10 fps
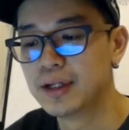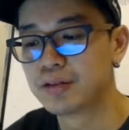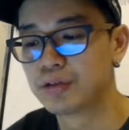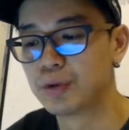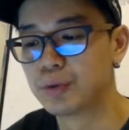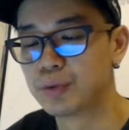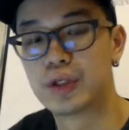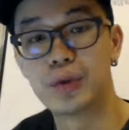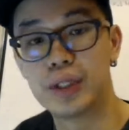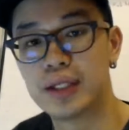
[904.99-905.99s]
So
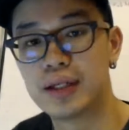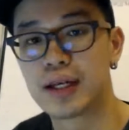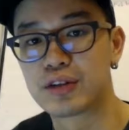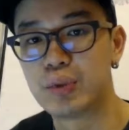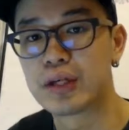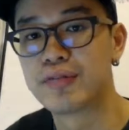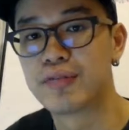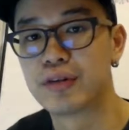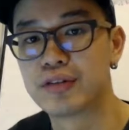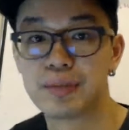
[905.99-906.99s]
tune in next week
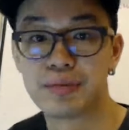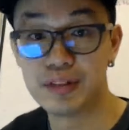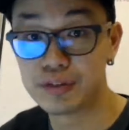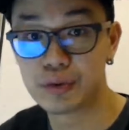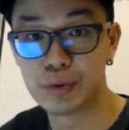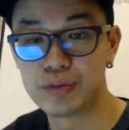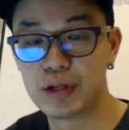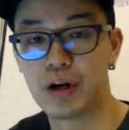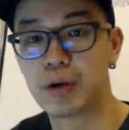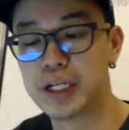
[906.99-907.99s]
for some sales tools
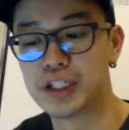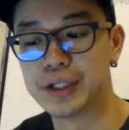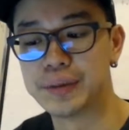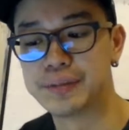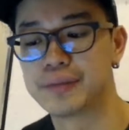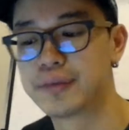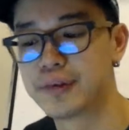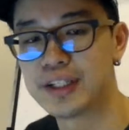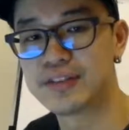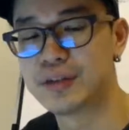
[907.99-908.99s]
and automation.
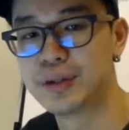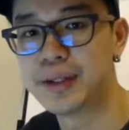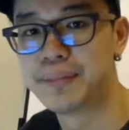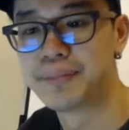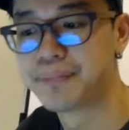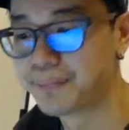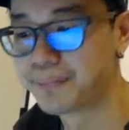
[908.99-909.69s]
All right, see you then.